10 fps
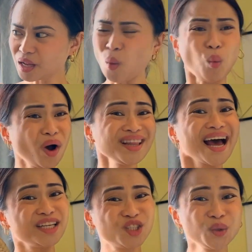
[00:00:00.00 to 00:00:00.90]
what
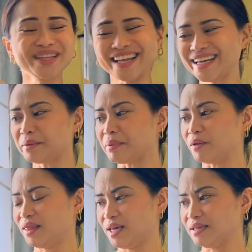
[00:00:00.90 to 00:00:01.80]
I don't like
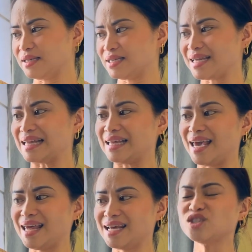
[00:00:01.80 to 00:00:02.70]
about this is that
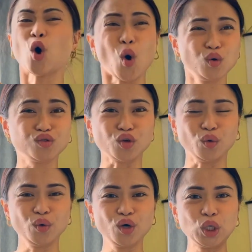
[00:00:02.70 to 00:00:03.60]
it is
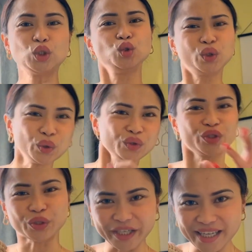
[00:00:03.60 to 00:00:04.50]
also too
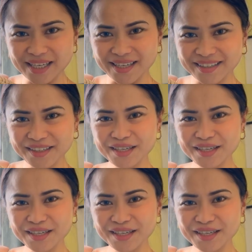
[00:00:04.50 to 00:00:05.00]
sturdy.